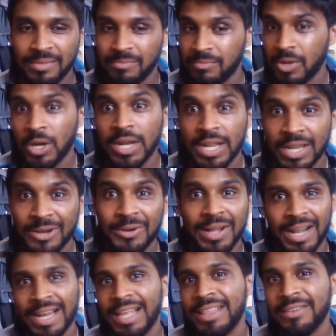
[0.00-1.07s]
on that note,
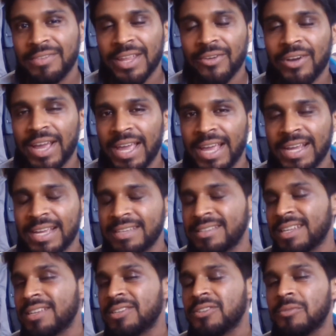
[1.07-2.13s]
I'll end the video right here, guys.
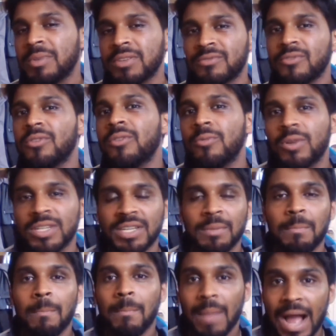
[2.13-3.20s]
Thank you so much for watching
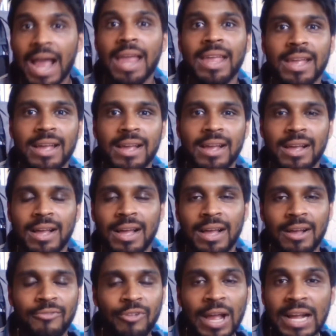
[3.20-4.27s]
my
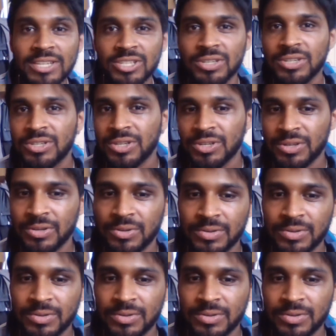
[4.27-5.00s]
reaction to